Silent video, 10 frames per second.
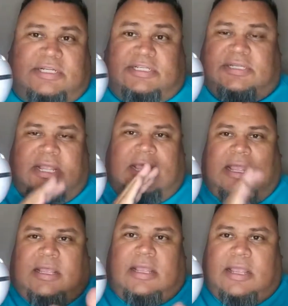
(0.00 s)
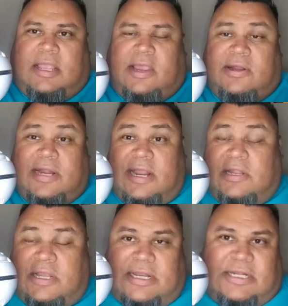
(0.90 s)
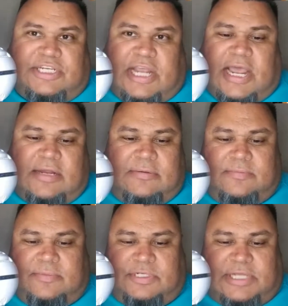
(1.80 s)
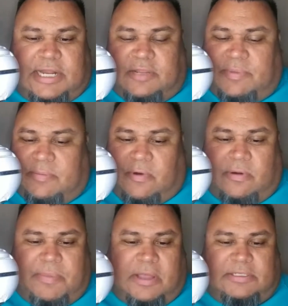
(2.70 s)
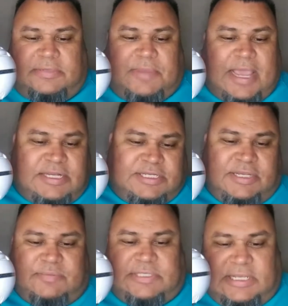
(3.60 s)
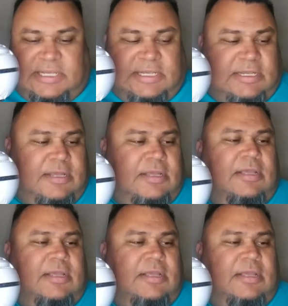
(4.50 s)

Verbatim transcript: Just here today looking to chat, chat a little bit more about some HCMC,